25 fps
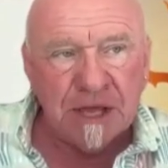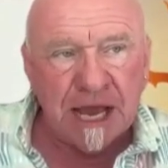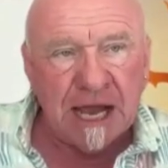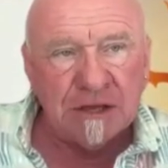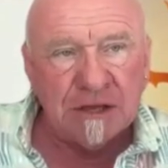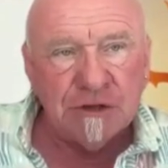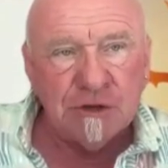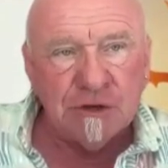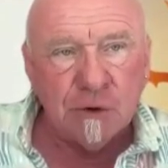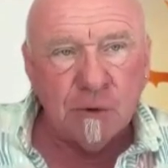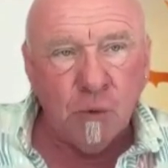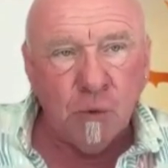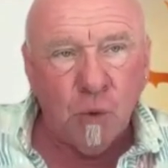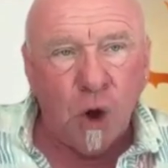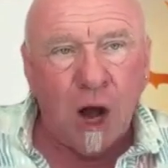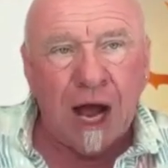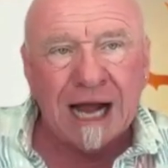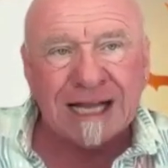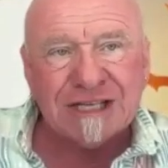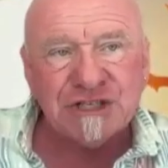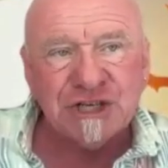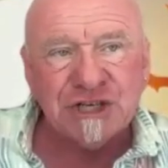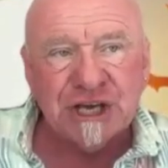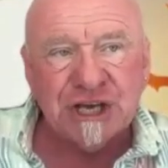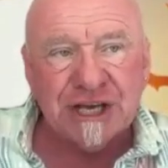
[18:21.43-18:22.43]
and you're
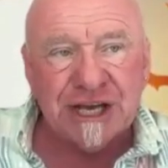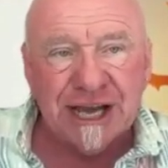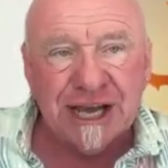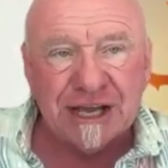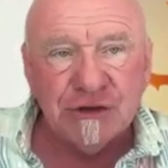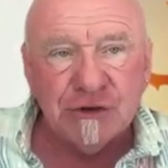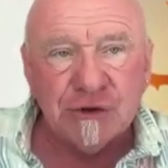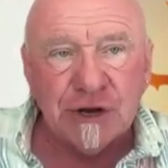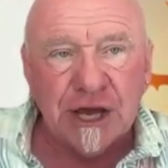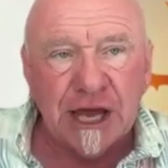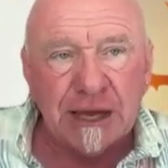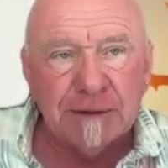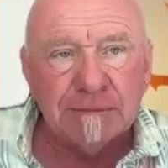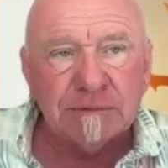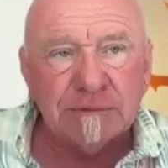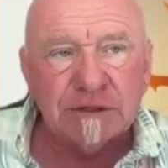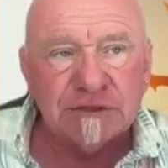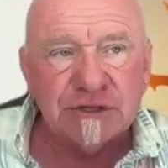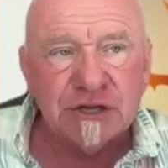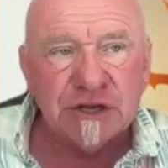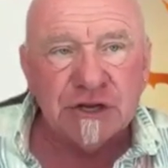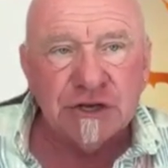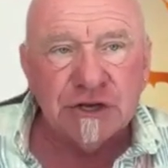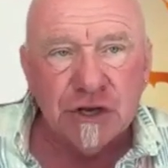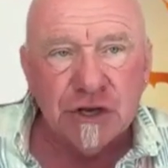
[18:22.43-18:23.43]
watching, and you're
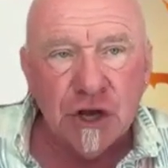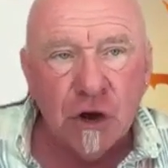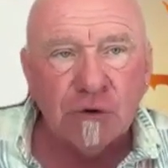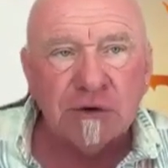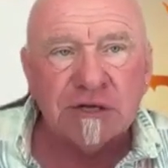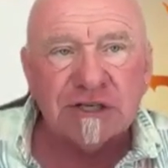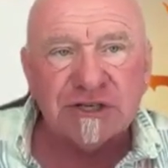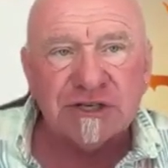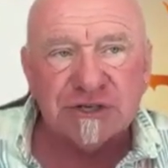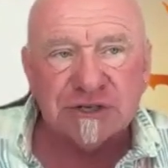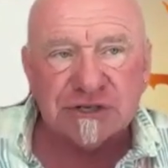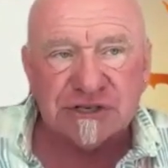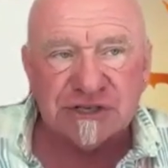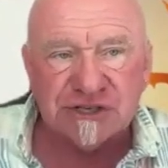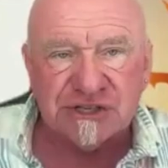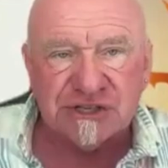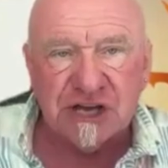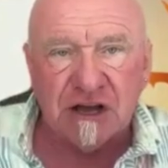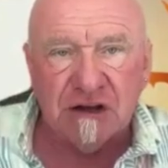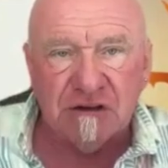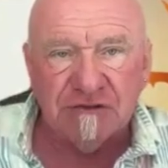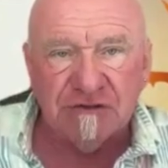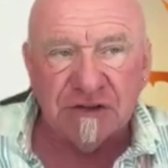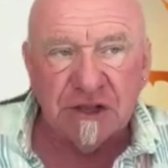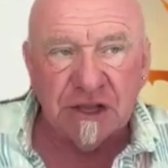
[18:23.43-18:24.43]
able to notice
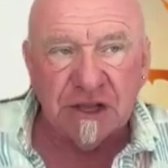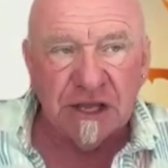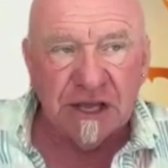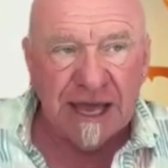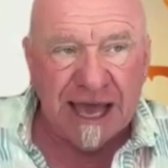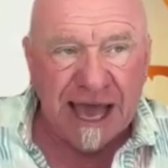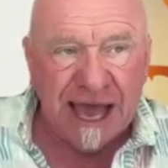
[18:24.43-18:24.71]
yourself